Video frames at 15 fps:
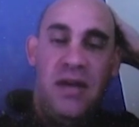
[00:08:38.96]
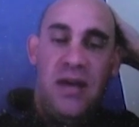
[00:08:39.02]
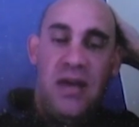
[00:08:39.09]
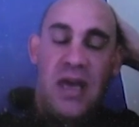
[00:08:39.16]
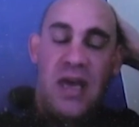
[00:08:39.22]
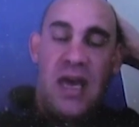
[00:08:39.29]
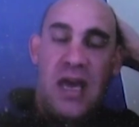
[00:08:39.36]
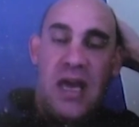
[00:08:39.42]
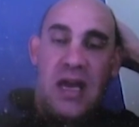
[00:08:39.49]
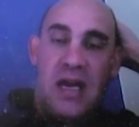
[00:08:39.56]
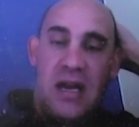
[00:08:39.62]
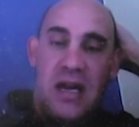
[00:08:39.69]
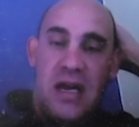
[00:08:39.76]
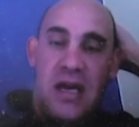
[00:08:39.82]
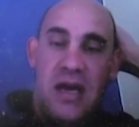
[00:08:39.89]
and
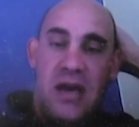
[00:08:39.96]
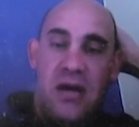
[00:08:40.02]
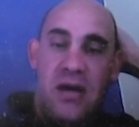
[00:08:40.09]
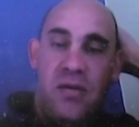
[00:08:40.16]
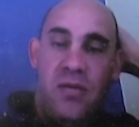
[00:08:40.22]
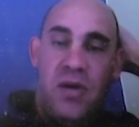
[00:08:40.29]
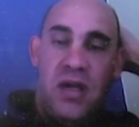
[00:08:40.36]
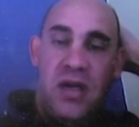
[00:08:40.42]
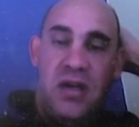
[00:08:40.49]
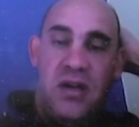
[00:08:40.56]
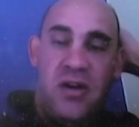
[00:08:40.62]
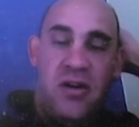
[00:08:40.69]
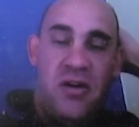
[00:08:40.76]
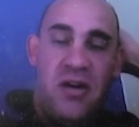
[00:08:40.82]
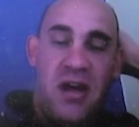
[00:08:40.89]
we
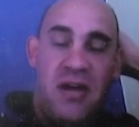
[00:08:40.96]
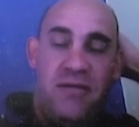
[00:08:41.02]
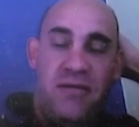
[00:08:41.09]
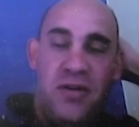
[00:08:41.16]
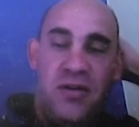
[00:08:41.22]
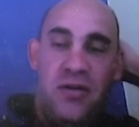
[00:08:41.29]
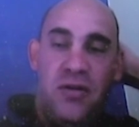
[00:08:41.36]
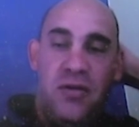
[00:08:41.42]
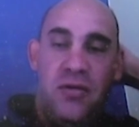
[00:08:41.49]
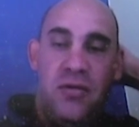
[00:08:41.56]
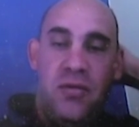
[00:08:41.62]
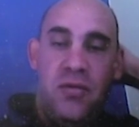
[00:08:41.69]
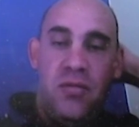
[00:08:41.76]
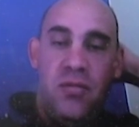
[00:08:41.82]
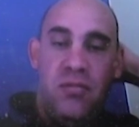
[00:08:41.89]
don't have to
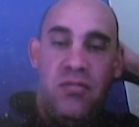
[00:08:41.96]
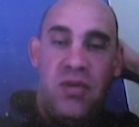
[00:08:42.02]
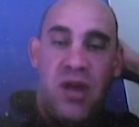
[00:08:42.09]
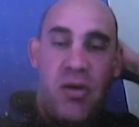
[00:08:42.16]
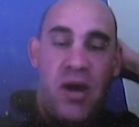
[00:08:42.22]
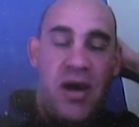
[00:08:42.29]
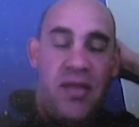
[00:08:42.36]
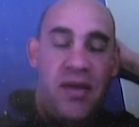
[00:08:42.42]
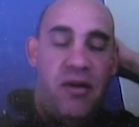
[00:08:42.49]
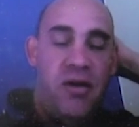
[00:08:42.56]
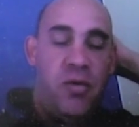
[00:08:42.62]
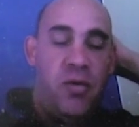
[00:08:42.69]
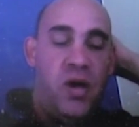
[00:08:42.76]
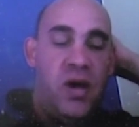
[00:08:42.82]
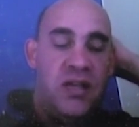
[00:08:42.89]
go out there and
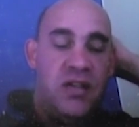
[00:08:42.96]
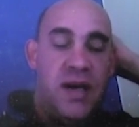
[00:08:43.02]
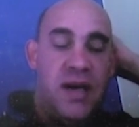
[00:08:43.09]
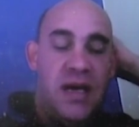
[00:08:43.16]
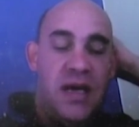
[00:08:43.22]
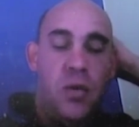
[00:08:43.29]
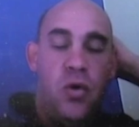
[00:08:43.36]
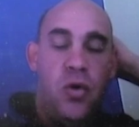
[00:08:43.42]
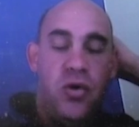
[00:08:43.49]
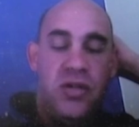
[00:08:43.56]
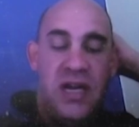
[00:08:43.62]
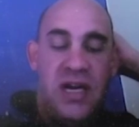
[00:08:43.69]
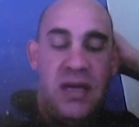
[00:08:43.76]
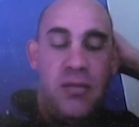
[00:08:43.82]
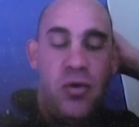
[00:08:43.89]
win as many awards
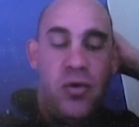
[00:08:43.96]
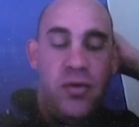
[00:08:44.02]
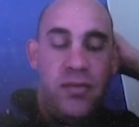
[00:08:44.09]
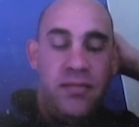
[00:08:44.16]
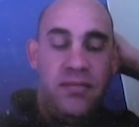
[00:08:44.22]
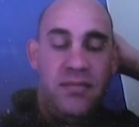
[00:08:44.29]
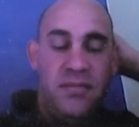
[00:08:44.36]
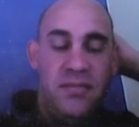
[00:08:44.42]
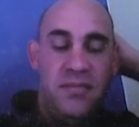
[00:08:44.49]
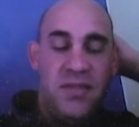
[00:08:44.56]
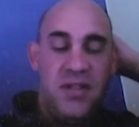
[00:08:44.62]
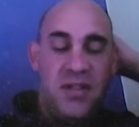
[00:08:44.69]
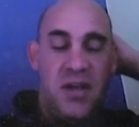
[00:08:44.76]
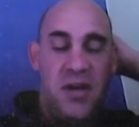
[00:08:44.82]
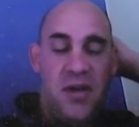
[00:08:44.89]
anymore.
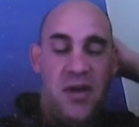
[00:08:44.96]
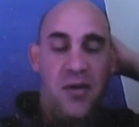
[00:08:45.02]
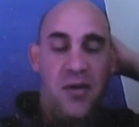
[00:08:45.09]
So.